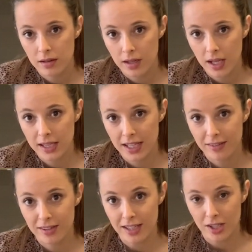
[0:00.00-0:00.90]
and leave
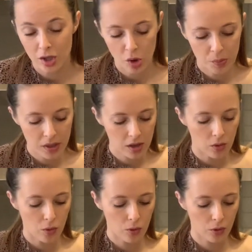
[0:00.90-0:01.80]
it a little open,
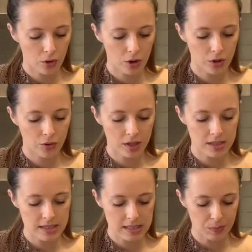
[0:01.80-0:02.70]
or you can
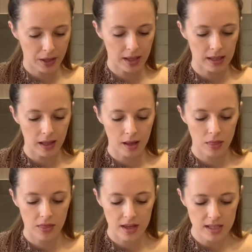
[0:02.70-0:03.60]
display it like
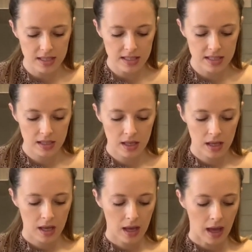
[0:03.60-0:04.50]
this.
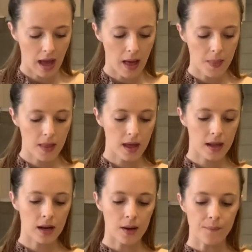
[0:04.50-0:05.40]
And
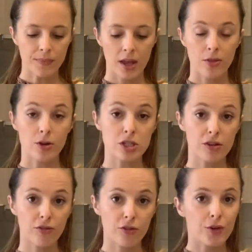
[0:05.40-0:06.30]
then there's a
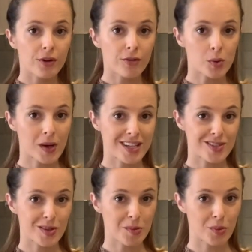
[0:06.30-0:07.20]
few different ways you
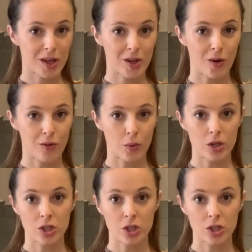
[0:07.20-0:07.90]
can bring it over when